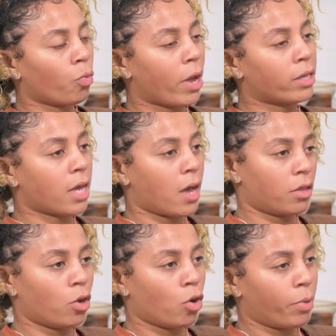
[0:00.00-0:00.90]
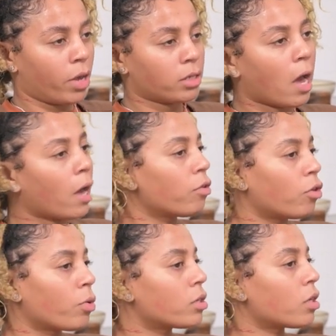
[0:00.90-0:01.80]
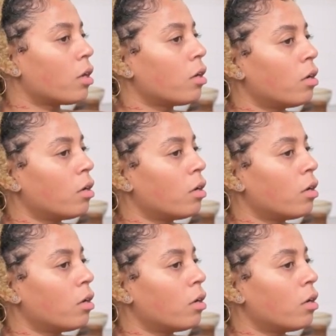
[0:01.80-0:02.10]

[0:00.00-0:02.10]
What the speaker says: white side than the opaque side, you know it's done.